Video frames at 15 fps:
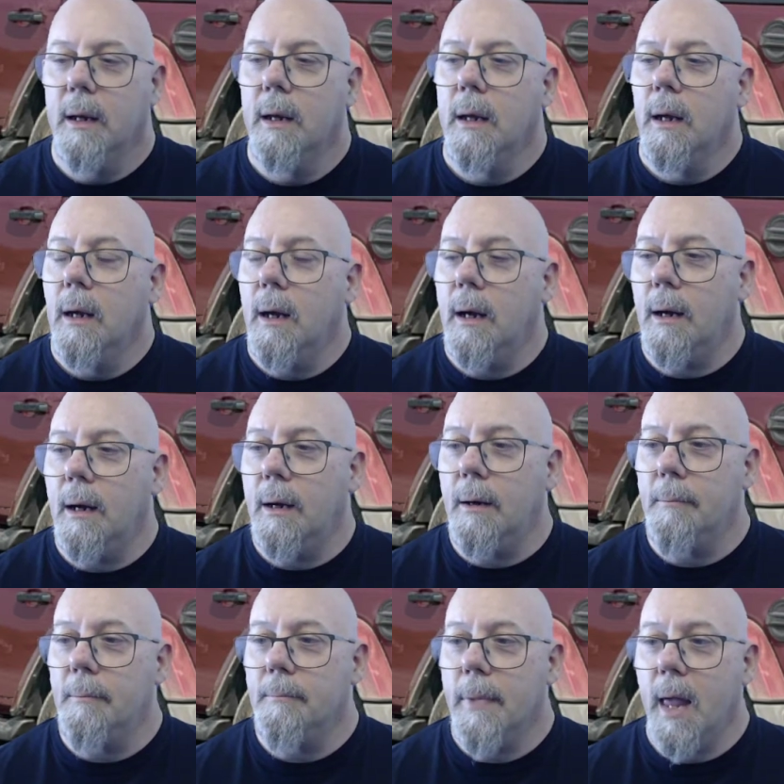
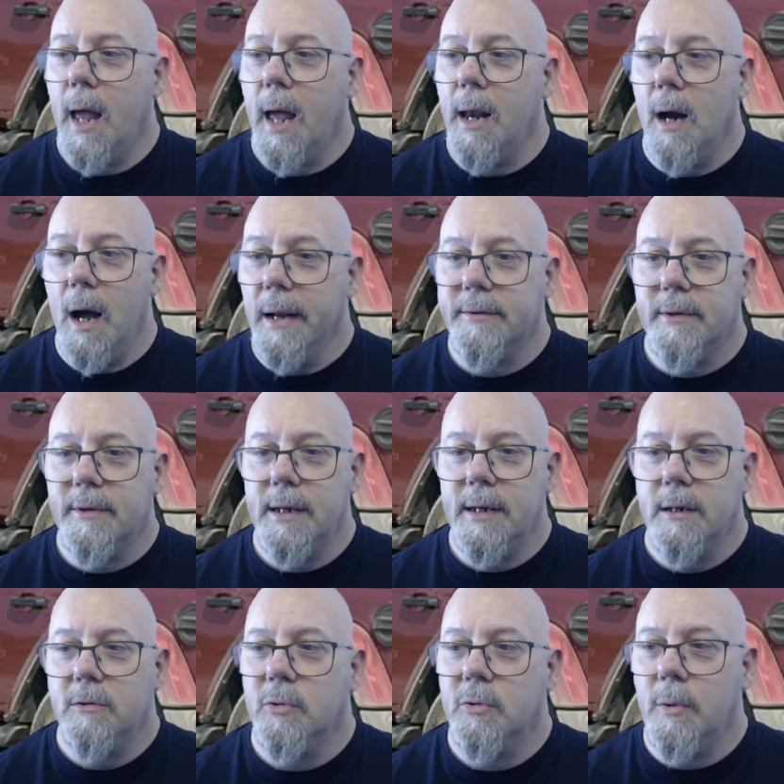And honestly,
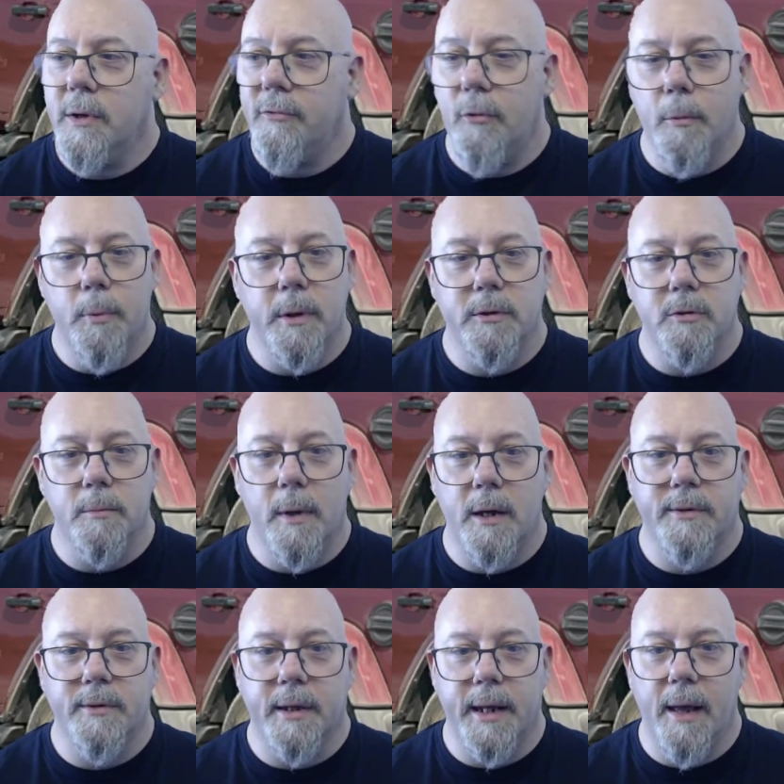24.2 miles to
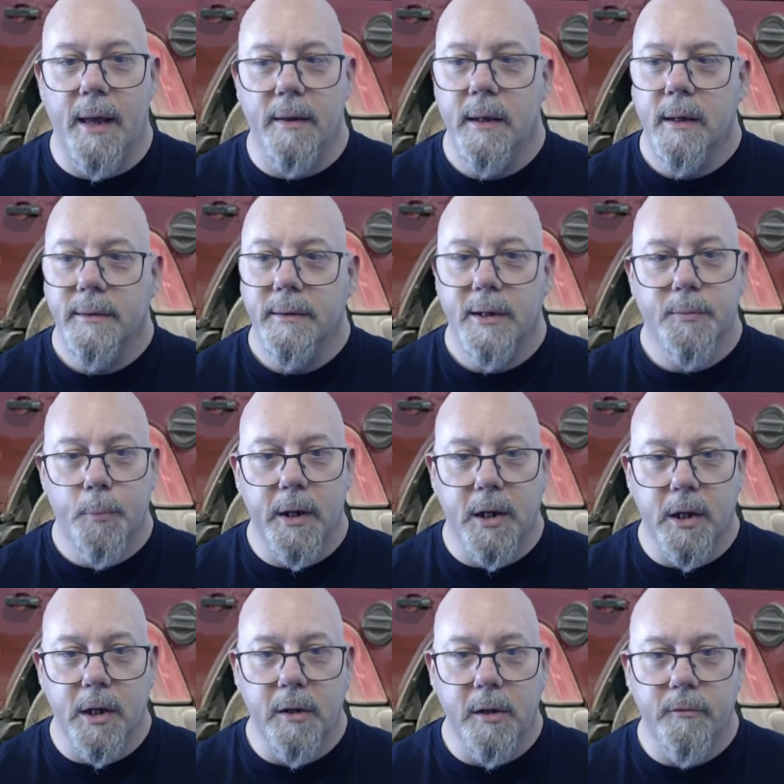the gallon, that's pretty
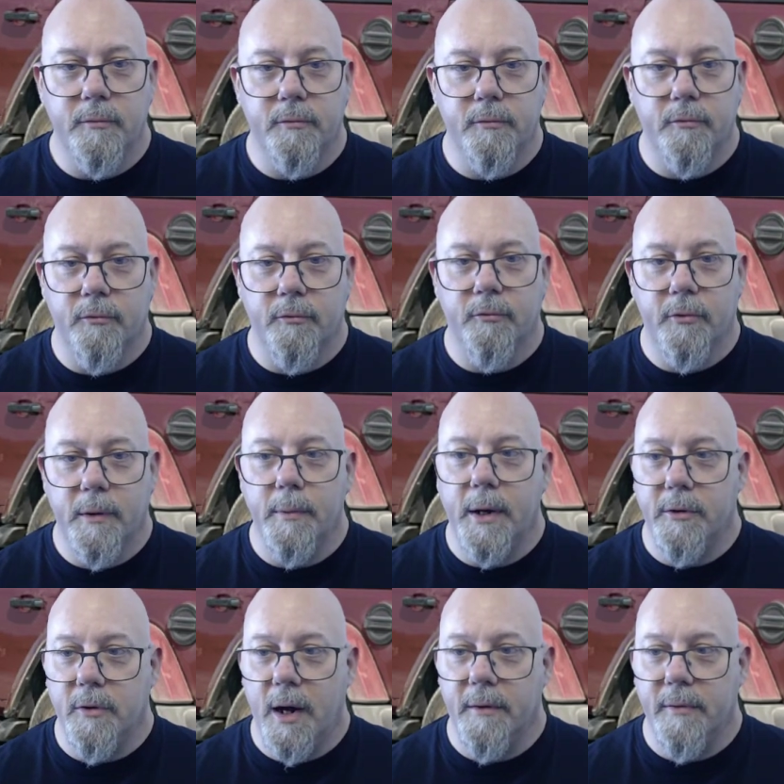good freeway
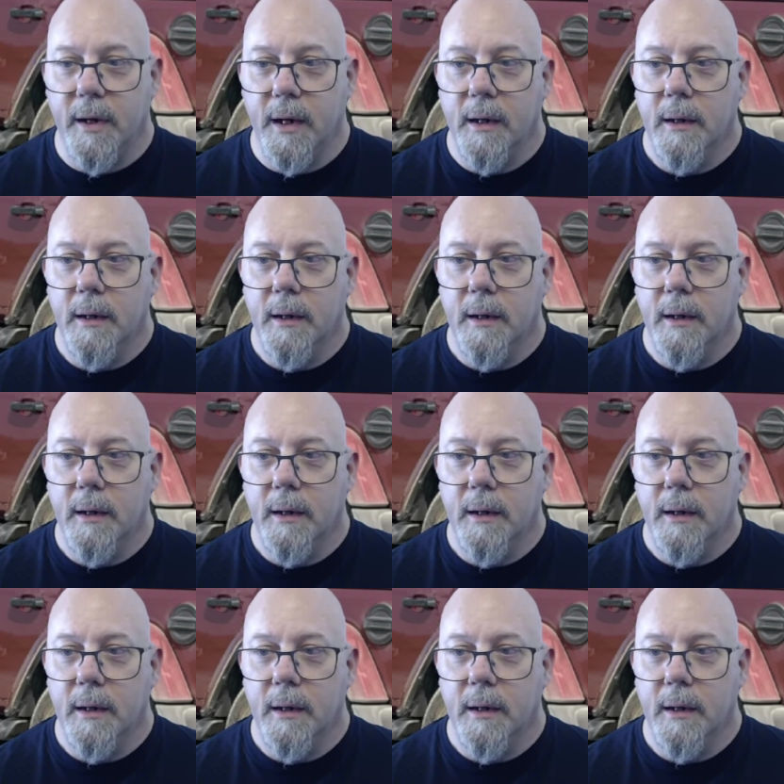driving.